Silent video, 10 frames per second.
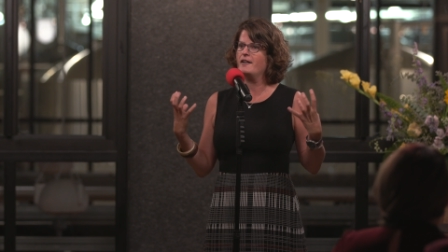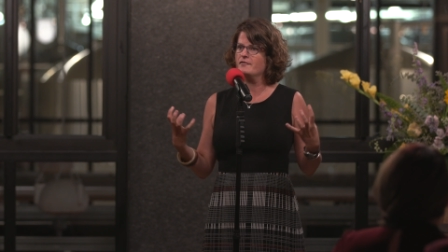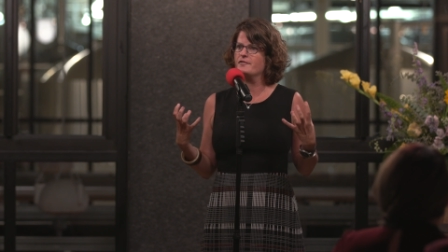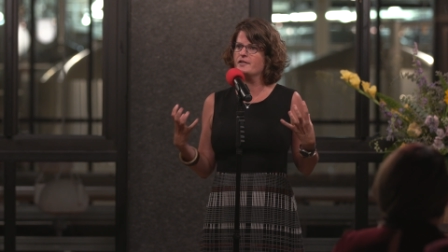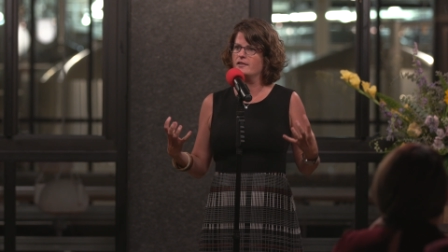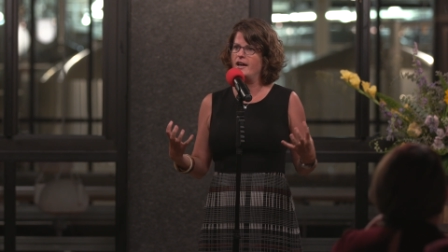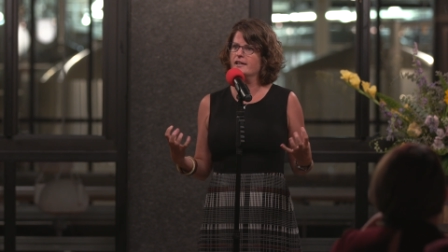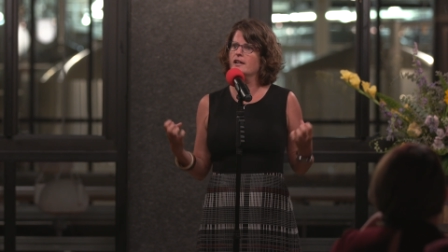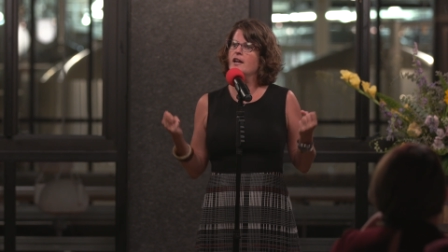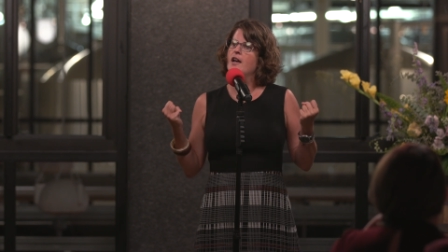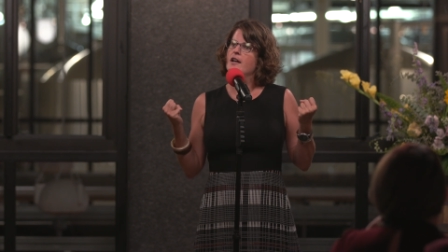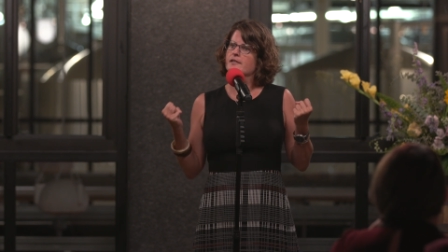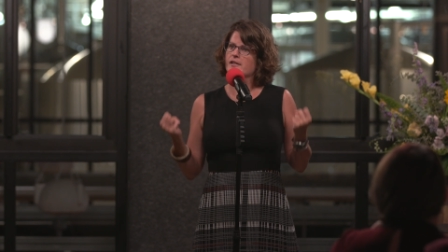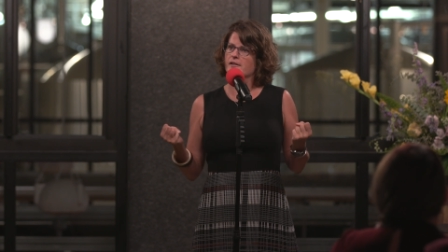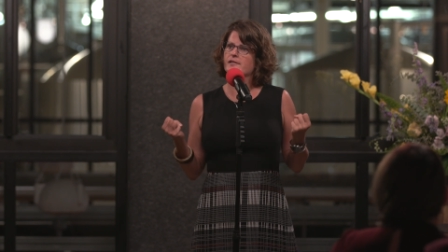of the
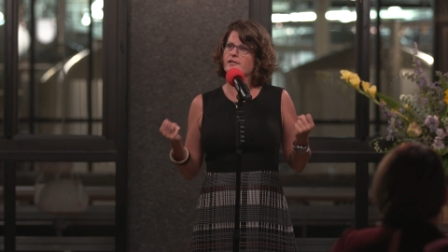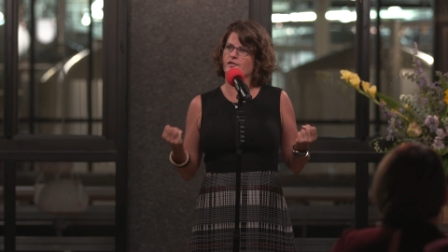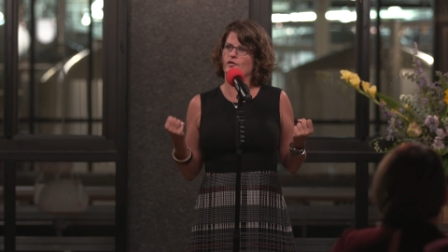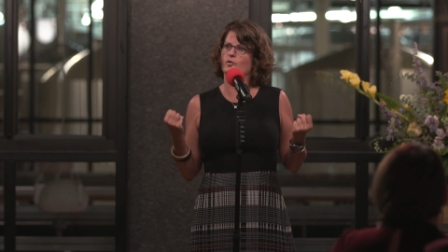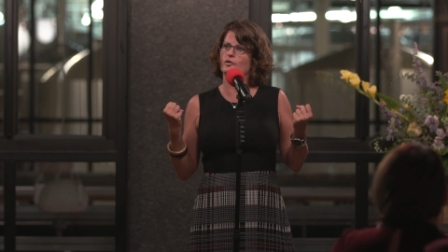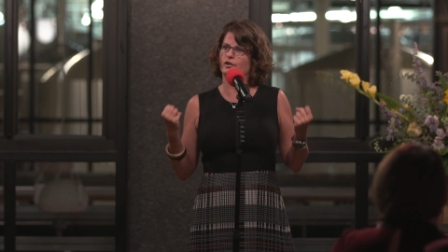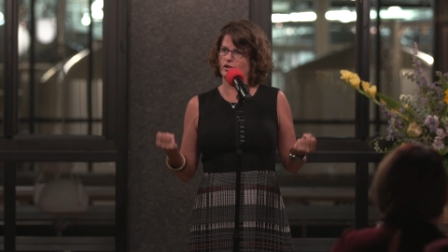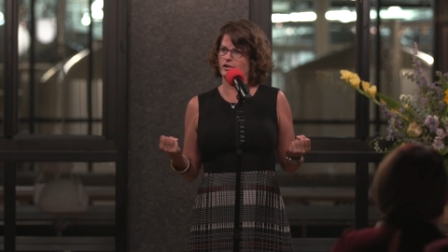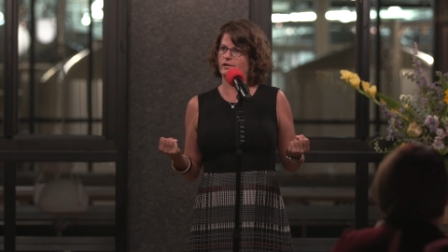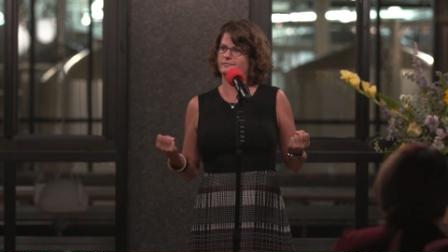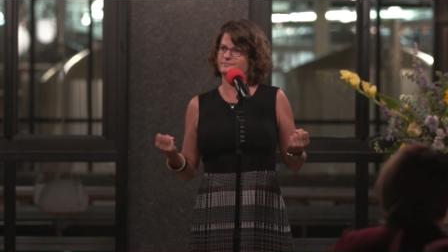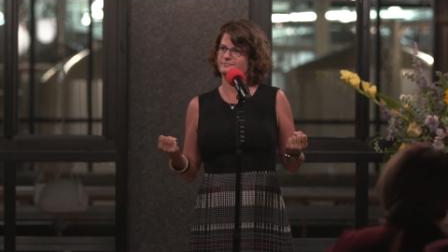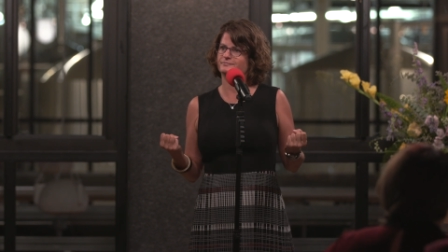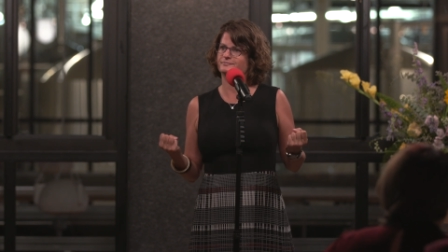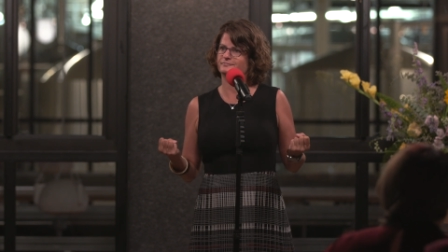does the soul good,
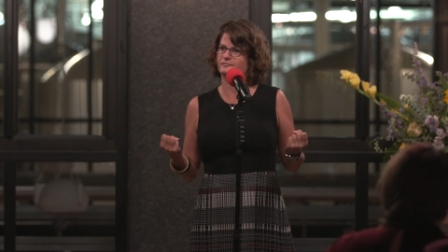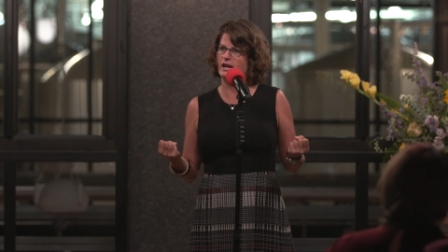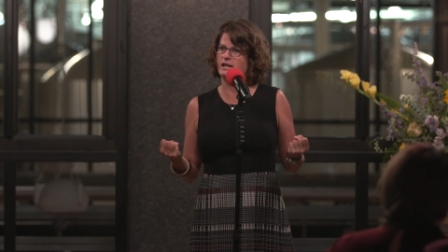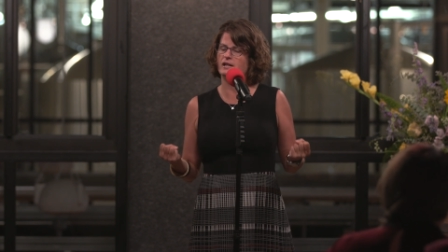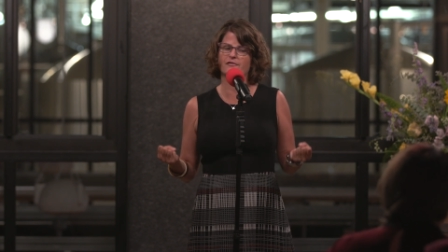right?